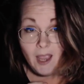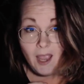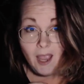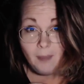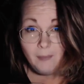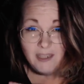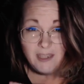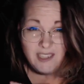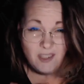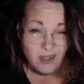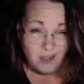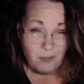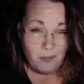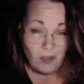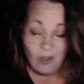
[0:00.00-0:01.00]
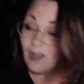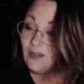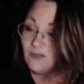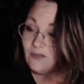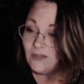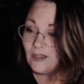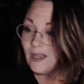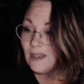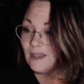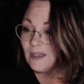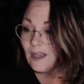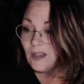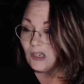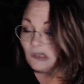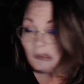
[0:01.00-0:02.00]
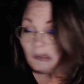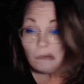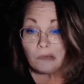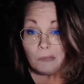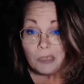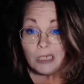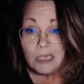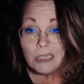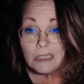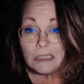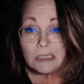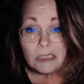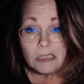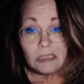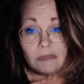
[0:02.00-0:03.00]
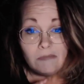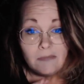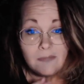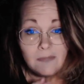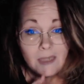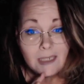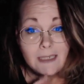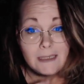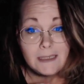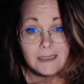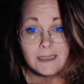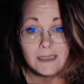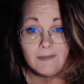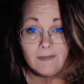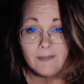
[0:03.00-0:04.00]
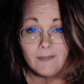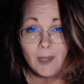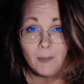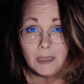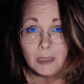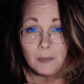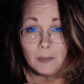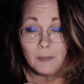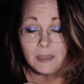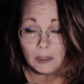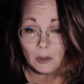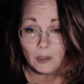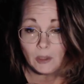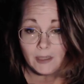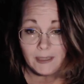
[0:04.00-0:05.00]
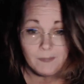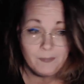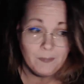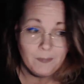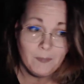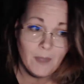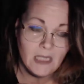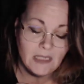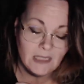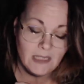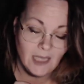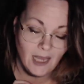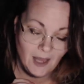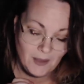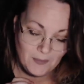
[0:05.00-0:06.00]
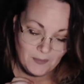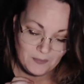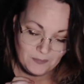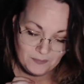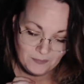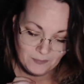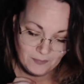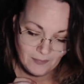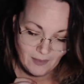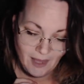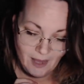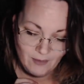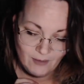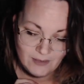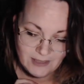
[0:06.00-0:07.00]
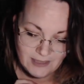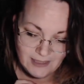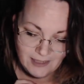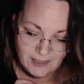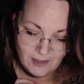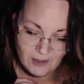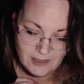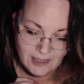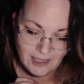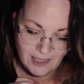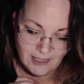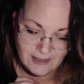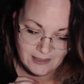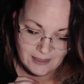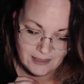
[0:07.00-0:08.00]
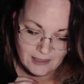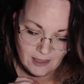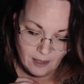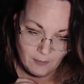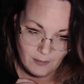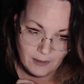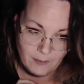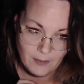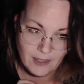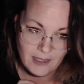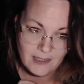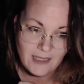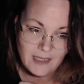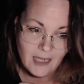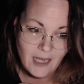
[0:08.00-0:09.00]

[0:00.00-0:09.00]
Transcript: I might just ramble on for like another 3 minutes because I'm a little bit early. But I was just eager to get to this topic because